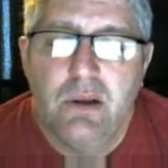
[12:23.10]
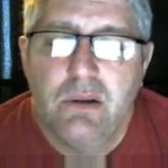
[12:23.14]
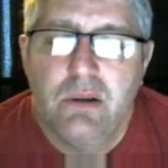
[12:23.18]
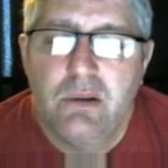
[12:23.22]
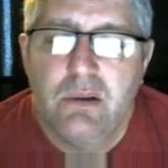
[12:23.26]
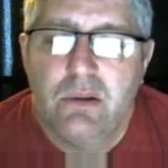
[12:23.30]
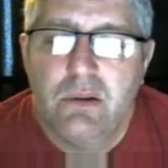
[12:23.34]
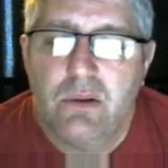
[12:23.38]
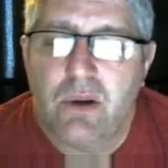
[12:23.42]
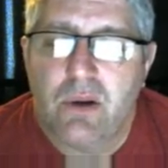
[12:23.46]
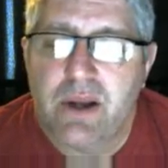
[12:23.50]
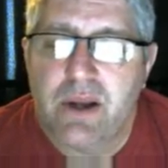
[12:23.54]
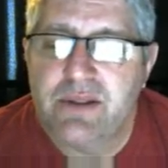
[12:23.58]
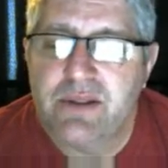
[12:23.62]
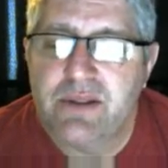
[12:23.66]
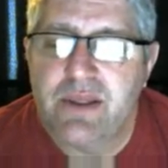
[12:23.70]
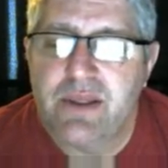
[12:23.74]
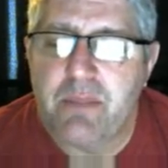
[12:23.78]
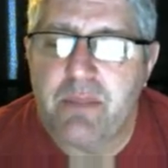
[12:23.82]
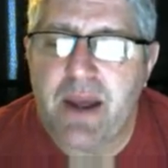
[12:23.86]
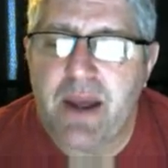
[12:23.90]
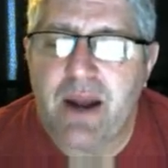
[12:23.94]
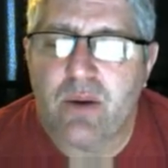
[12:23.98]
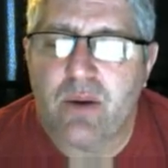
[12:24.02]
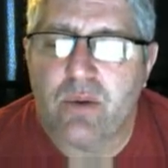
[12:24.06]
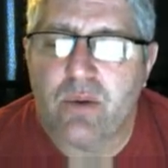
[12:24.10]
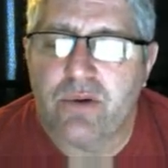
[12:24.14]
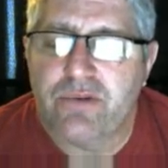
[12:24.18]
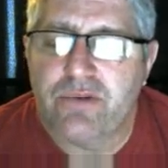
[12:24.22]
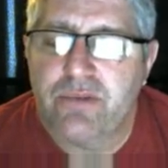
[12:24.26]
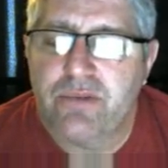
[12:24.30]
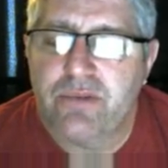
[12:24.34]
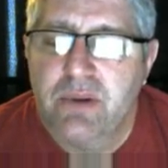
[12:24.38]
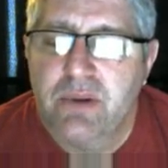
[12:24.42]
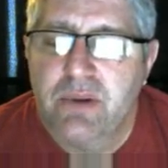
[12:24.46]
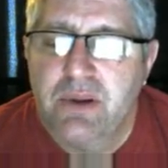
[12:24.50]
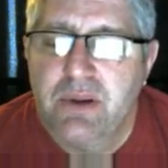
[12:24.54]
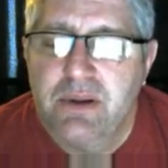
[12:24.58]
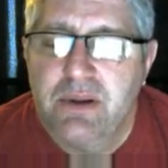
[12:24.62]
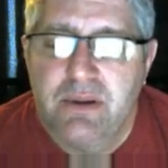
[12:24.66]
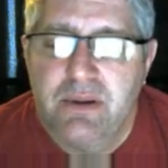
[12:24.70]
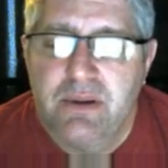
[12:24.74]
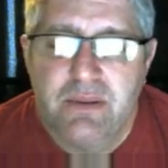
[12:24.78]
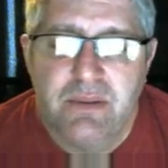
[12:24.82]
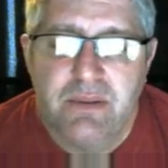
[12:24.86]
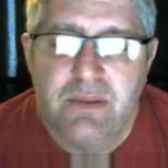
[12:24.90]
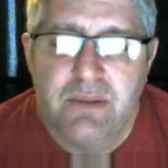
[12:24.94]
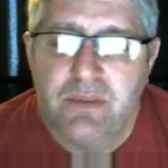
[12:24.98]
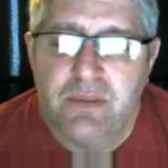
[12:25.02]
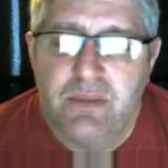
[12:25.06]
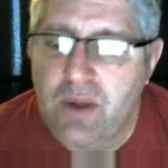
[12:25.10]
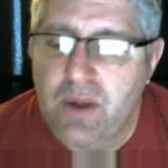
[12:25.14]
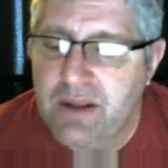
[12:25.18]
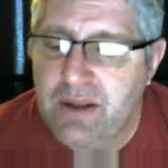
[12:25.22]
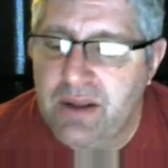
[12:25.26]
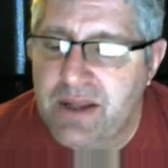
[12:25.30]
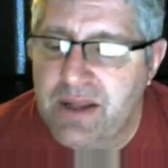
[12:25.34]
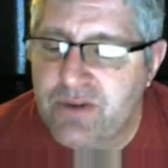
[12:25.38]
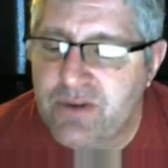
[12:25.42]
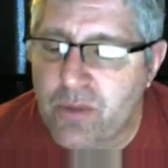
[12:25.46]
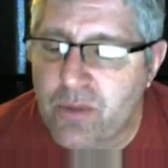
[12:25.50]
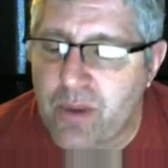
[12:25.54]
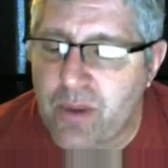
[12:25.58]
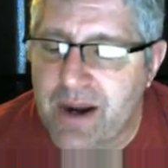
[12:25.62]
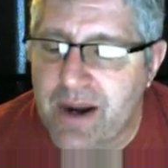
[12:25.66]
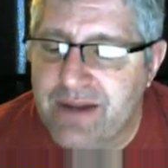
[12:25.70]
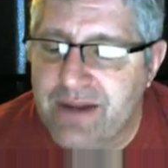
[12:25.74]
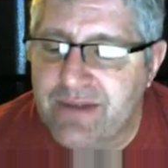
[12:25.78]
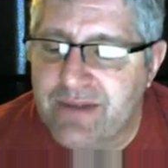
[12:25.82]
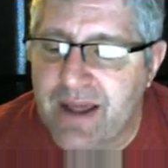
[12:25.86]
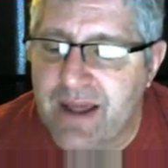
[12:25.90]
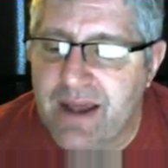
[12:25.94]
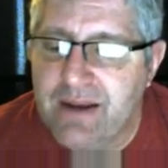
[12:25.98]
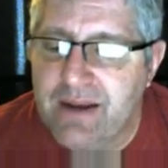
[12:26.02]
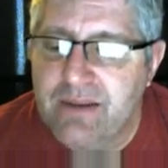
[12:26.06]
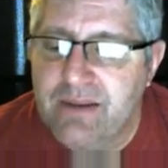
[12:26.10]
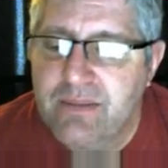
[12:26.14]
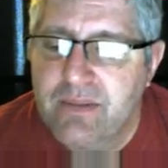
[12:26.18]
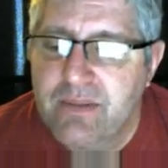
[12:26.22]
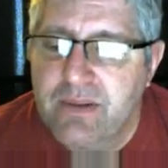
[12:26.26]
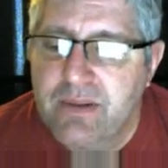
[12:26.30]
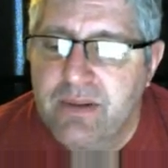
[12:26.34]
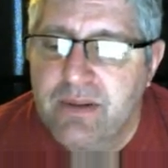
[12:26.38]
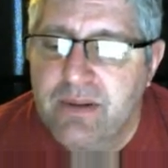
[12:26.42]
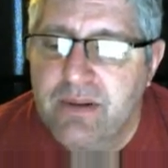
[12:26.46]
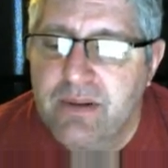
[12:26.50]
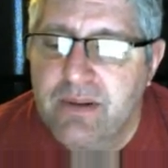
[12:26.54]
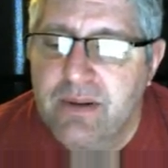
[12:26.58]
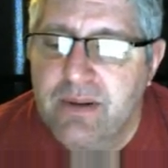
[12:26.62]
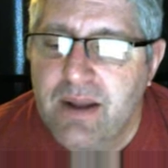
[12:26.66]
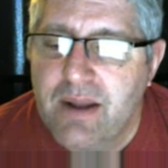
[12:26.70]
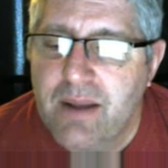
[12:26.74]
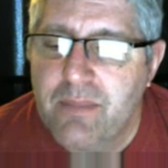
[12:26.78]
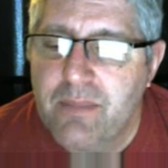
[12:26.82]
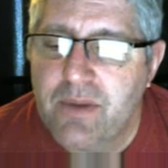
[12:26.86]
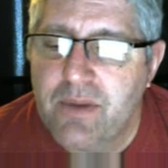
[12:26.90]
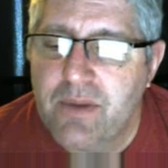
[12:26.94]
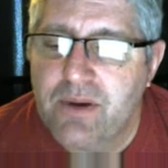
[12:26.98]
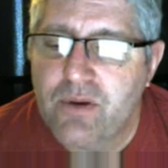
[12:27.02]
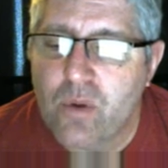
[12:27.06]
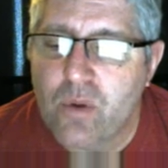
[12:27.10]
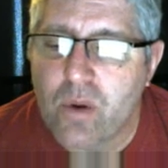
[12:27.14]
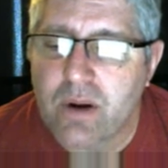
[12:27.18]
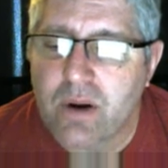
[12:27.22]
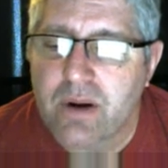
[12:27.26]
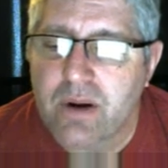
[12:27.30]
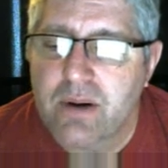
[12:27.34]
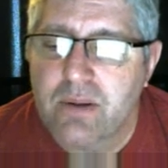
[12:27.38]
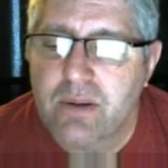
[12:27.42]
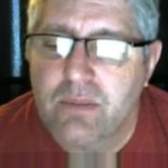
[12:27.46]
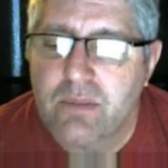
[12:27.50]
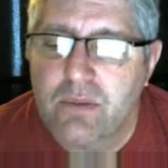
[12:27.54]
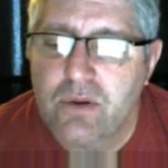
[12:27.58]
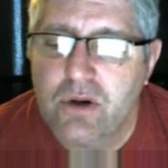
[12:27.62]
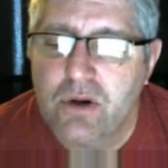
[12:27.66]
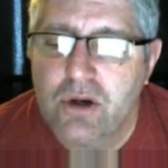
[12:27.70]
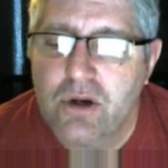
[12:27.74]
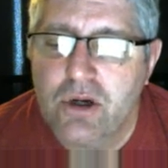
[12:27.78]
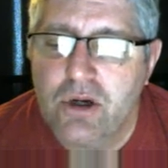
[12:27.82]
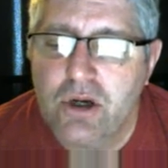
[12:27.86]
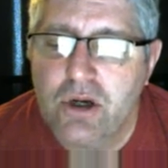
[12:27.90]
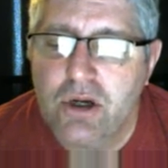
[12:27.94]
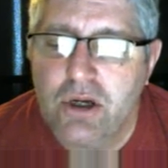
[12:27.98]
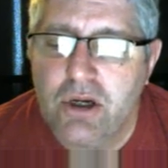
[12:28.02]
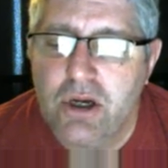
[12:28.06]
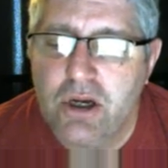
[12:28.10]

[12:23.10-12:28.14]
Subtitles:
Oh, I did that backwards. Well, let's erase that. I'm a dork. Because